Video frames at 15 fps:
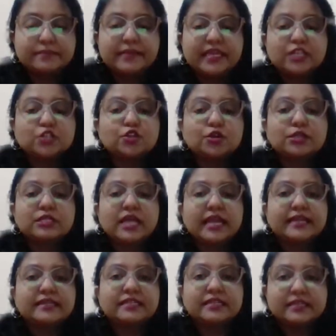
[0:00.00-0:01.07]
make sure
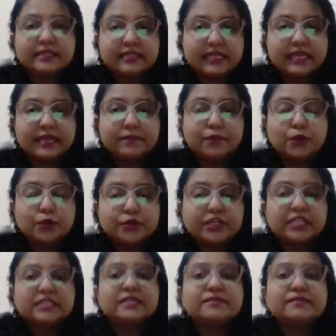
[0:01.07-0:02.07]
that they portray